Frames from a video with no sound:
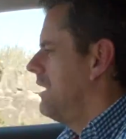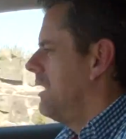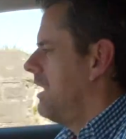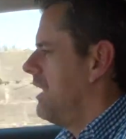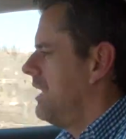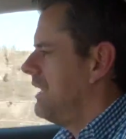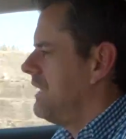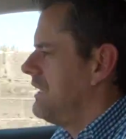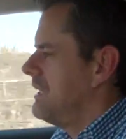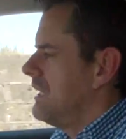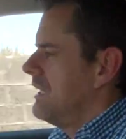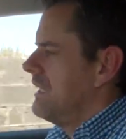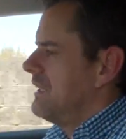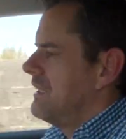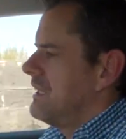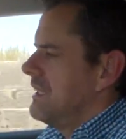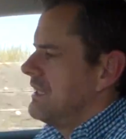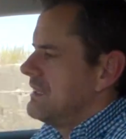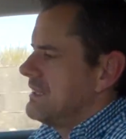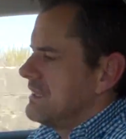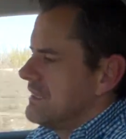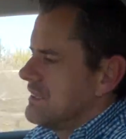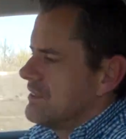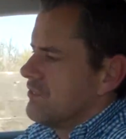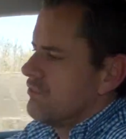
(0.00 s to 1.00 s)
I think
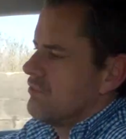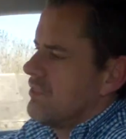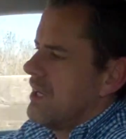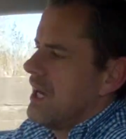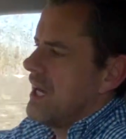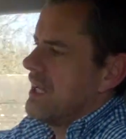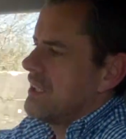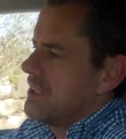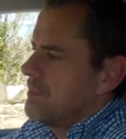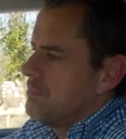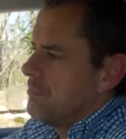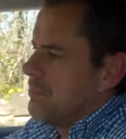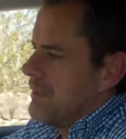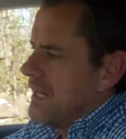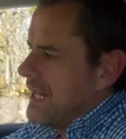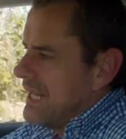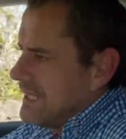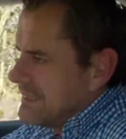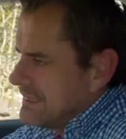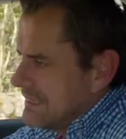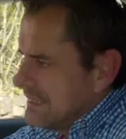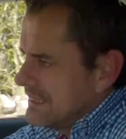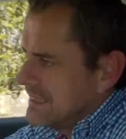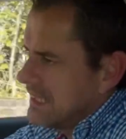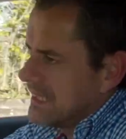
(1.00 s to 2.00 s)
this is a rather
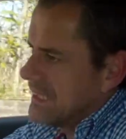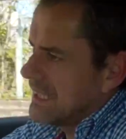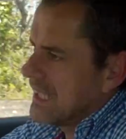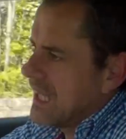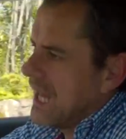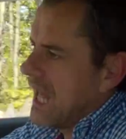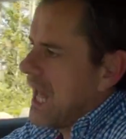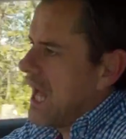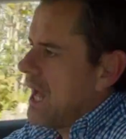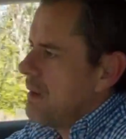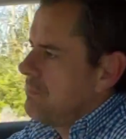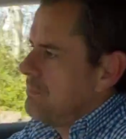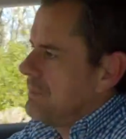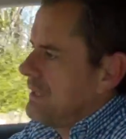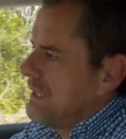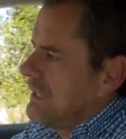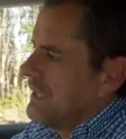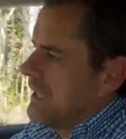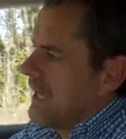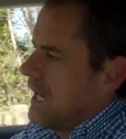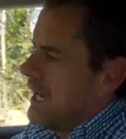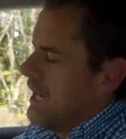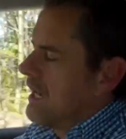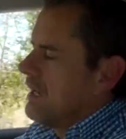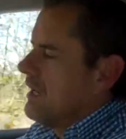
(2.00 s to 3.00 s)
pleasant little happy
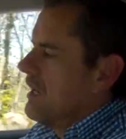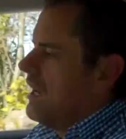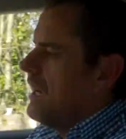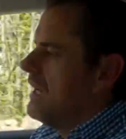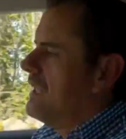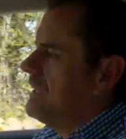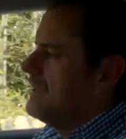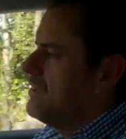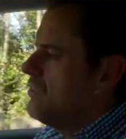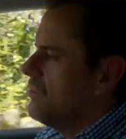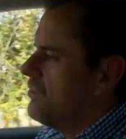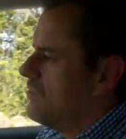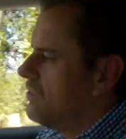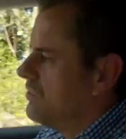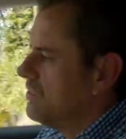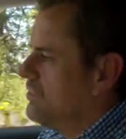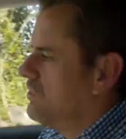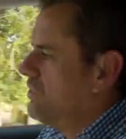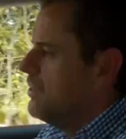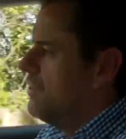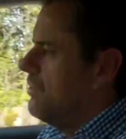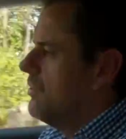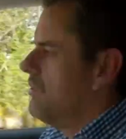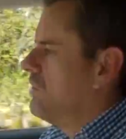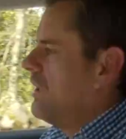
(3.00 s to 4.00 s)
car. I don't
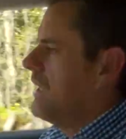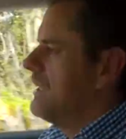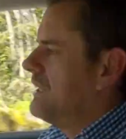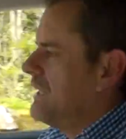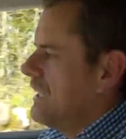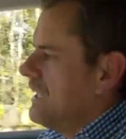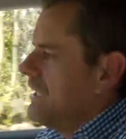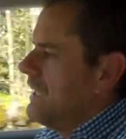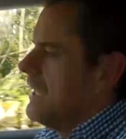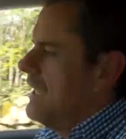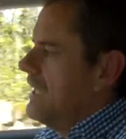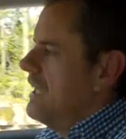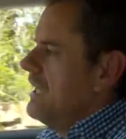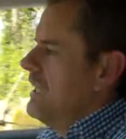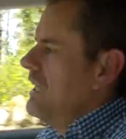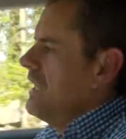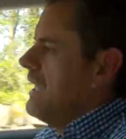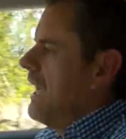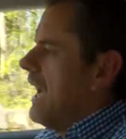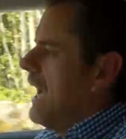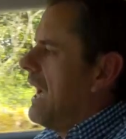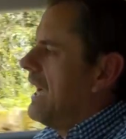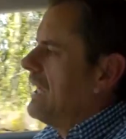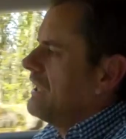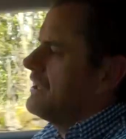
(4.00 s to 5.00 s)
know, I think
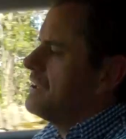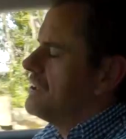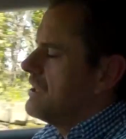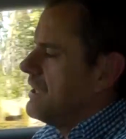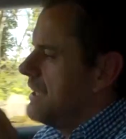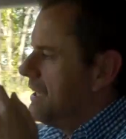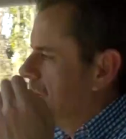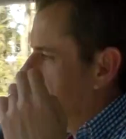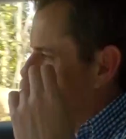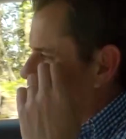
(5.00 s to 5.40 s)
actually